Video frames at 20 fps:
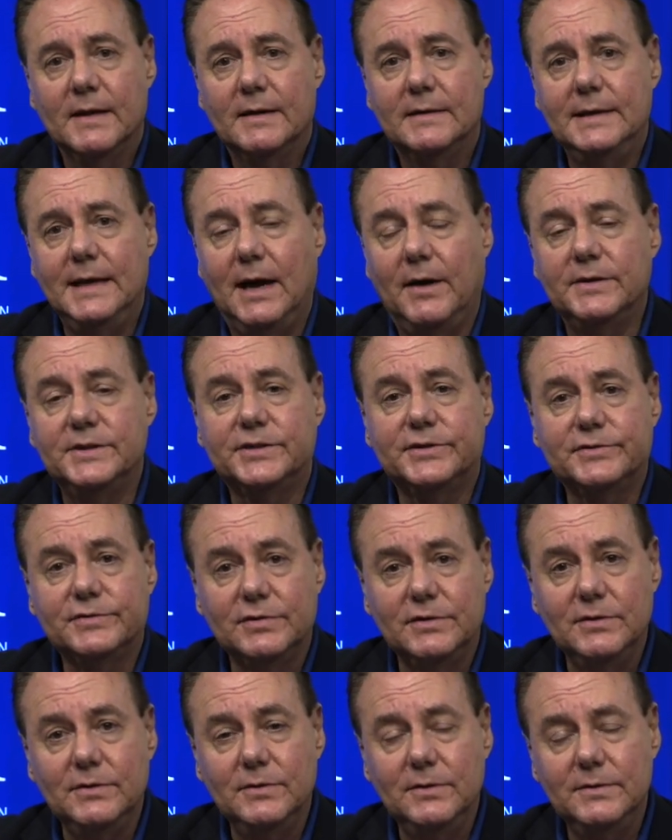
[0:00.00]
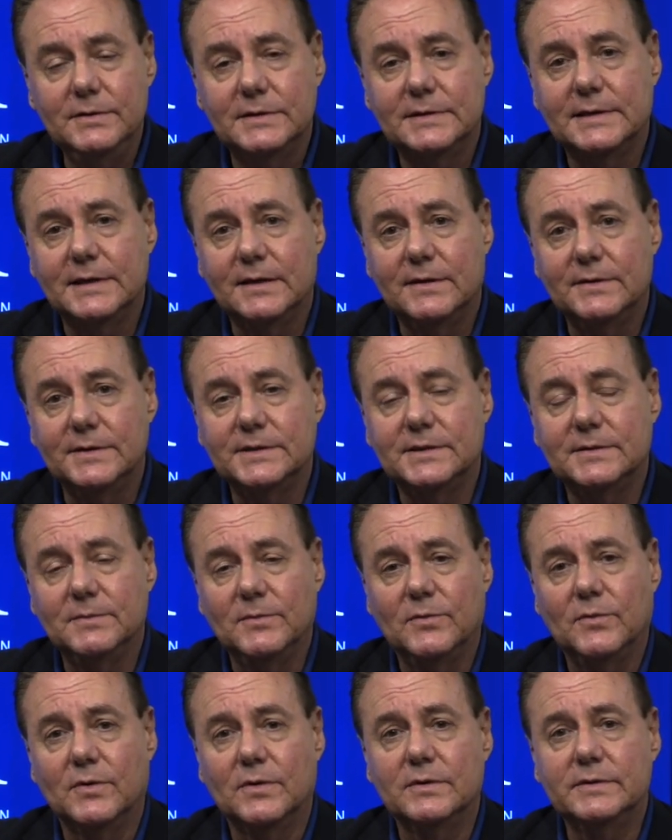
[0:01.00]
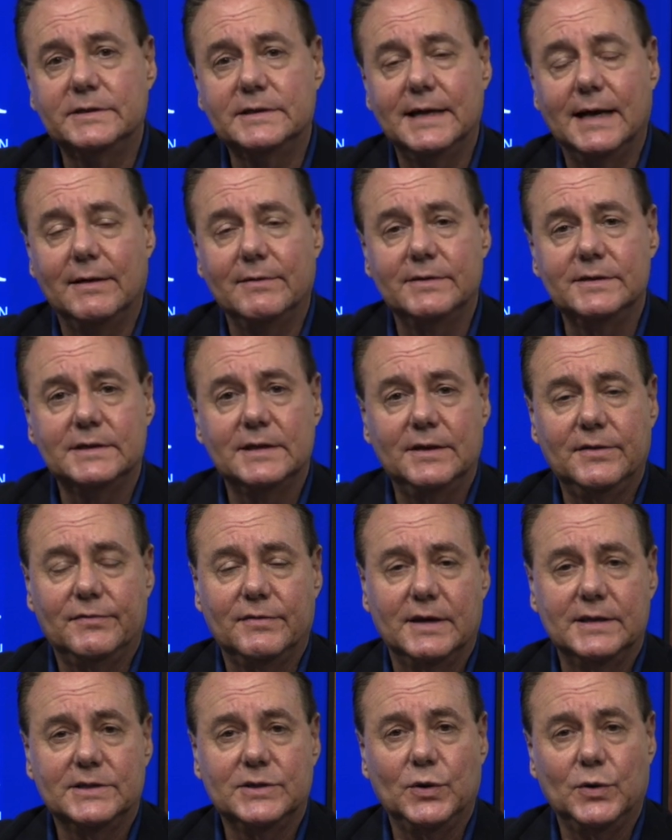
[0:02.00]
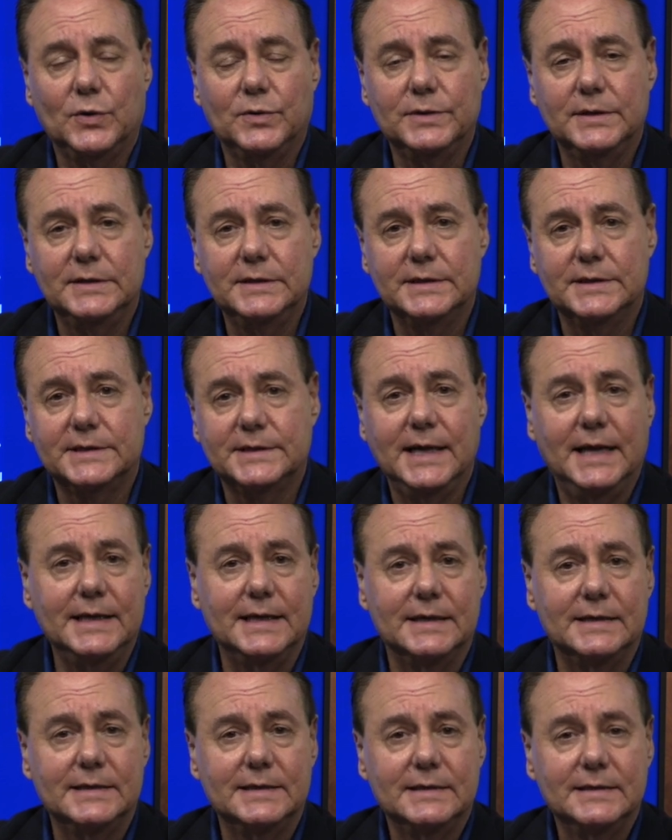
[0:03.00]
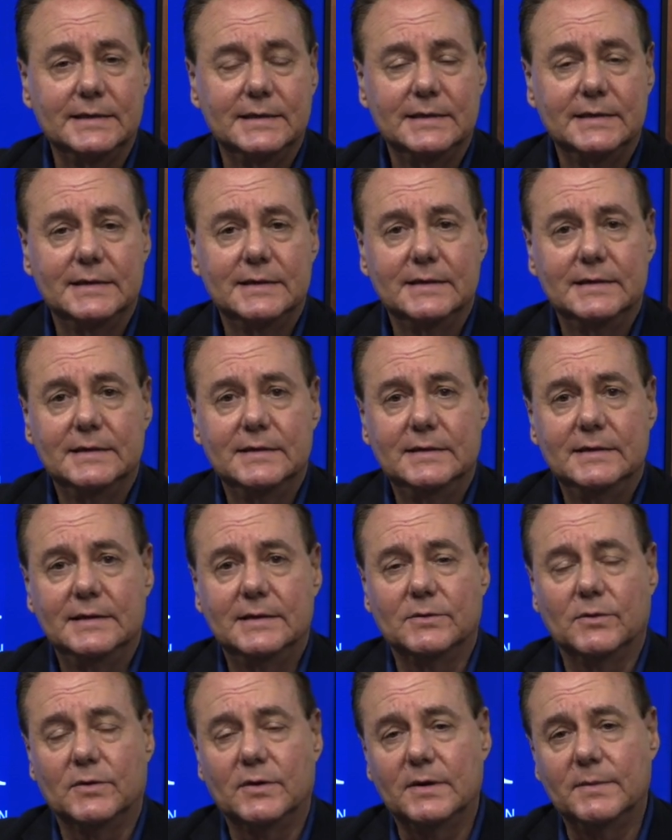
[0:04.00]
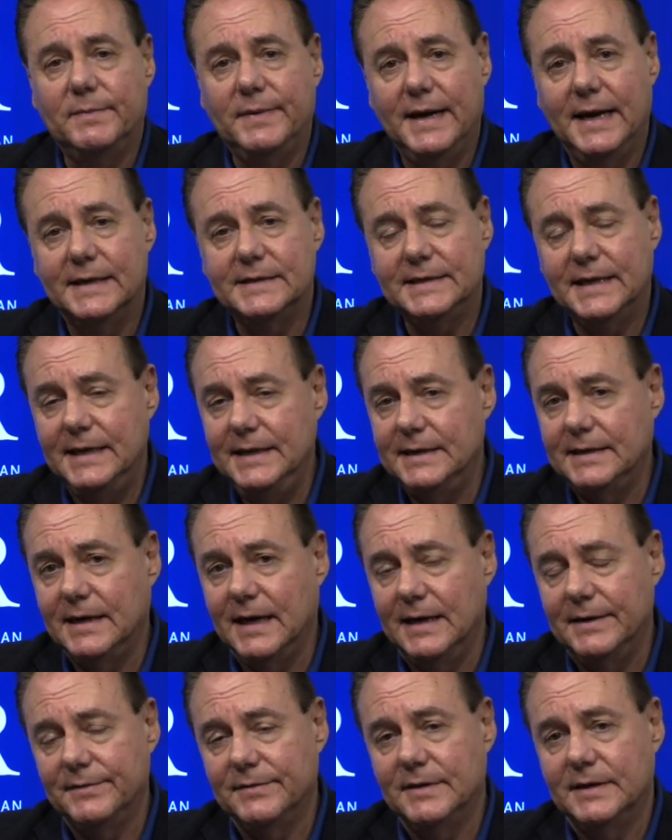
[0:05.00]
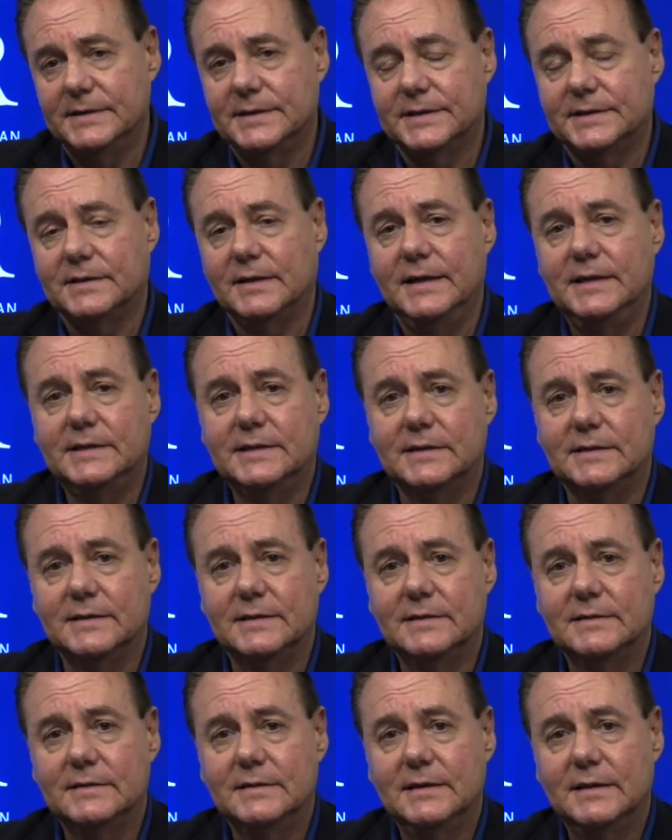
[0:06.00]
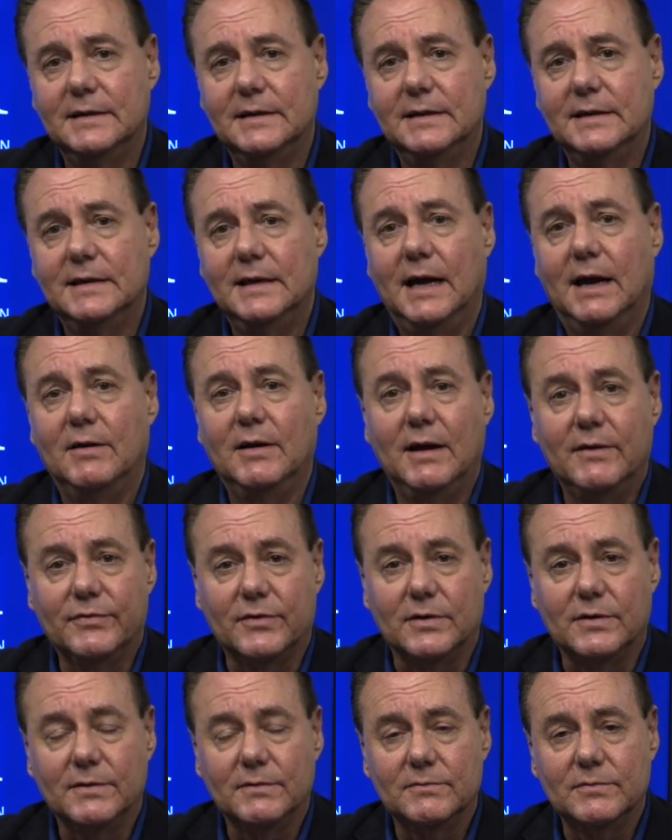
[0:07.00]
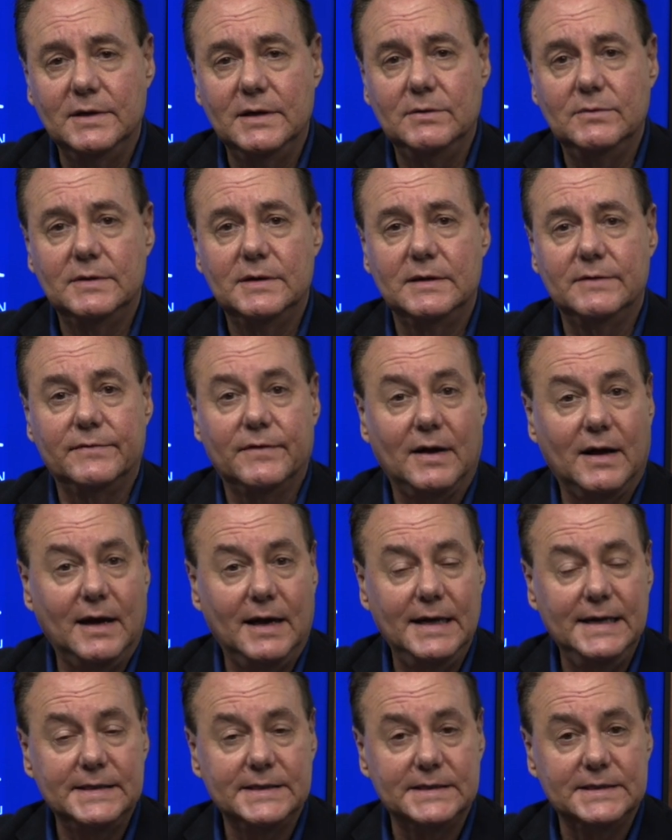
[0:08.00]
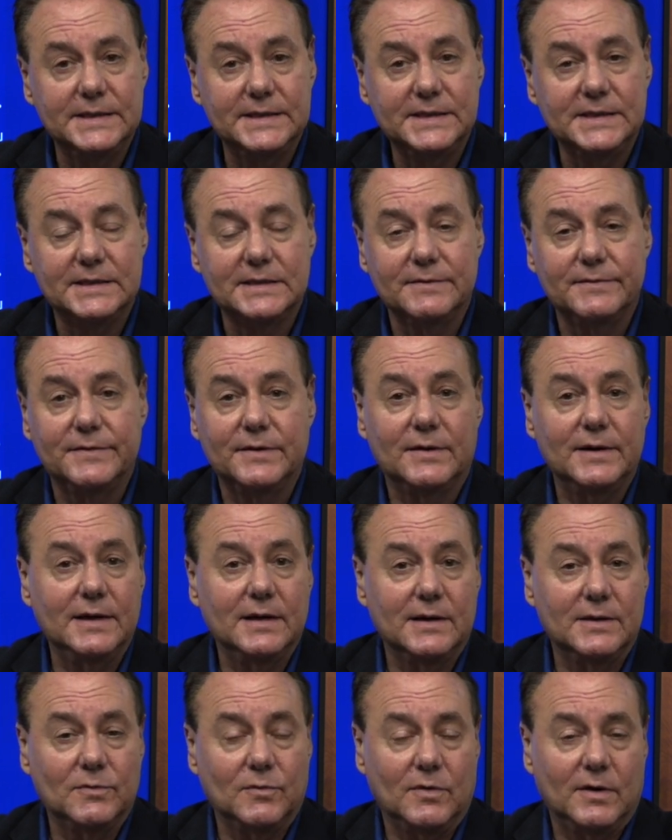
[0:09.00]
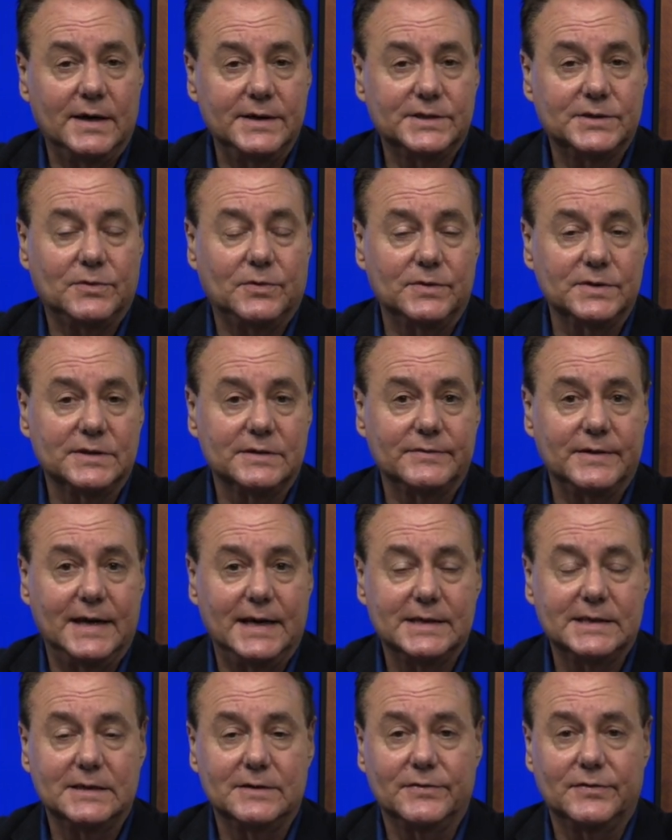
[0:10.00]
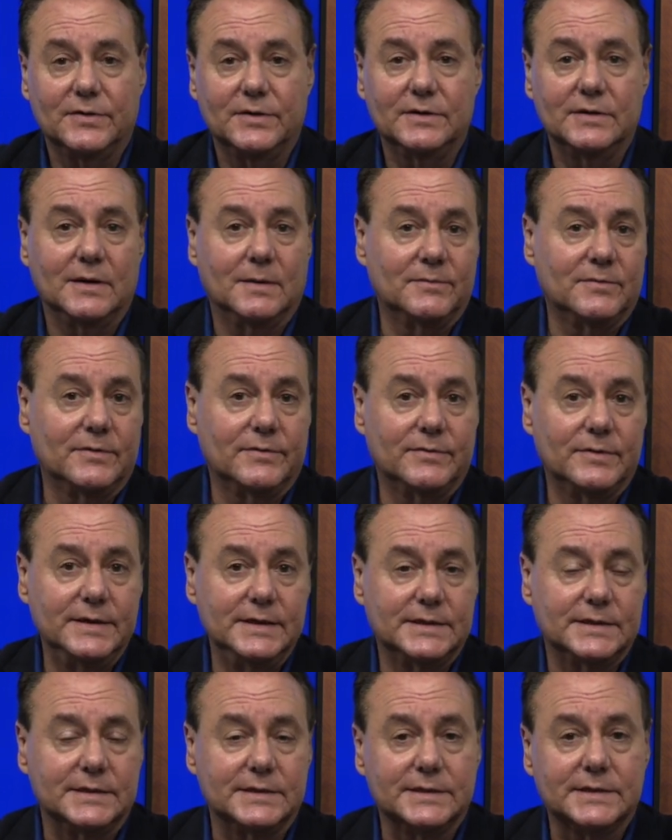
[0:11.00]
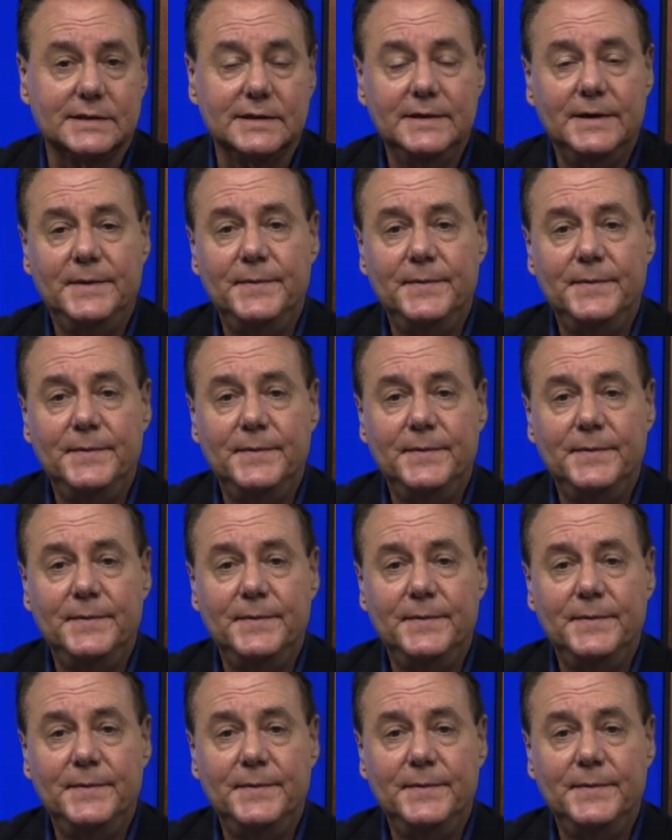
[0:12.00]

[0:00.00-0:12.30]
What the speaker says: Now, it's true that there is a more challenging threshold in the Senate in order to pass any kind of legislation. However, we would advise that this is a very unwise course of action for a number of reasons.